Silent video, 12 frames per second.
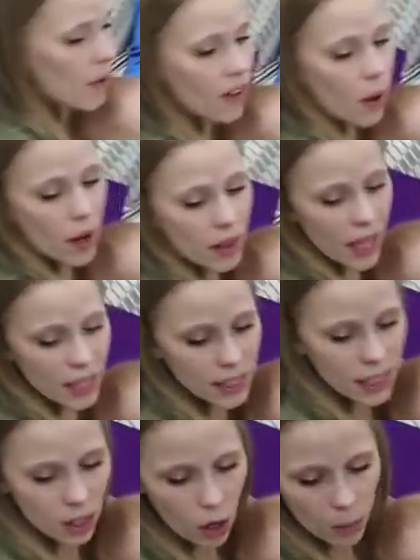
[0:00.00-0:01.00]
But we've got one last
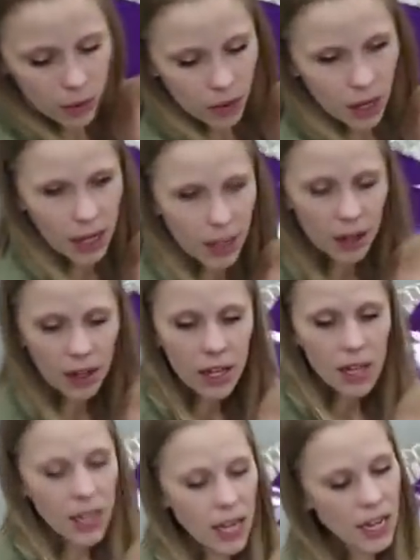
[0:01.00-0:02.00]
thing to open right here.
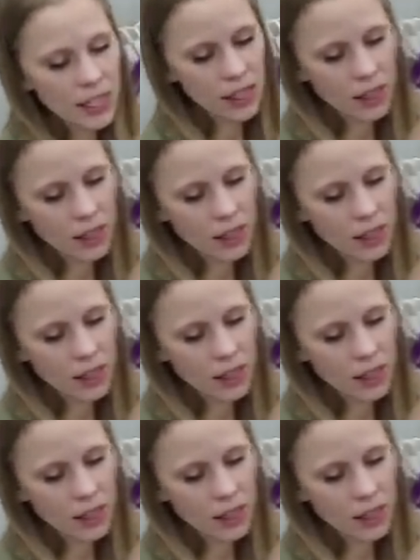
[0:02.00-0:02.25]
It